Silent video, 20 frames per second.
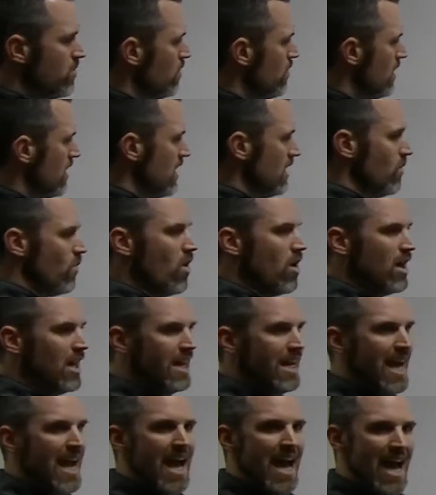really
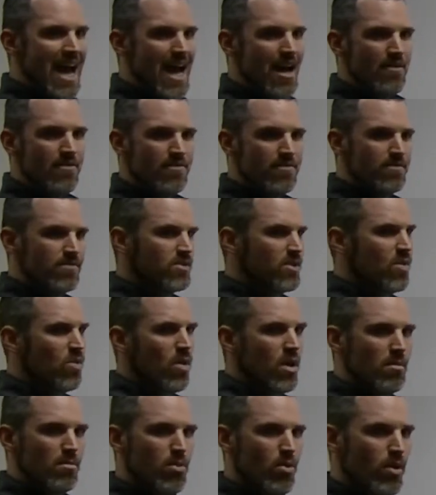1.5, so
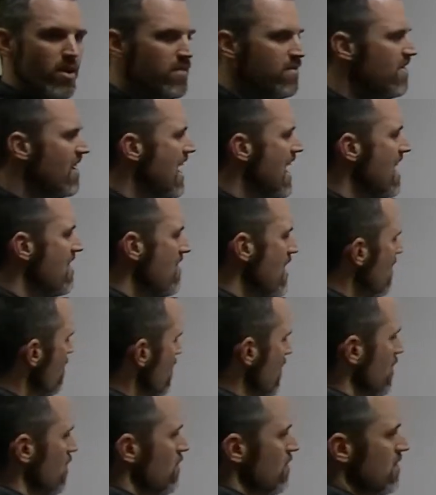1.5. I'm
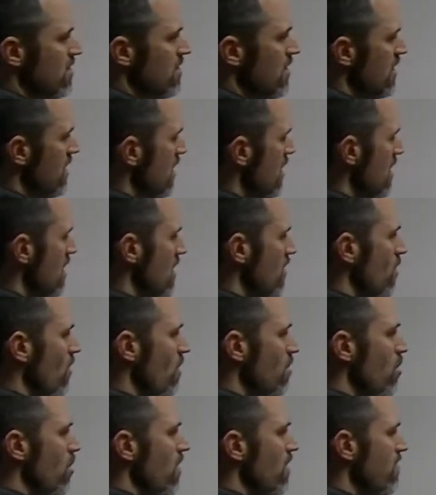going to use
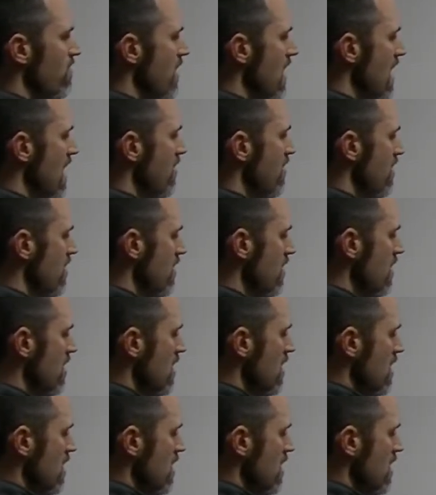1.5 here.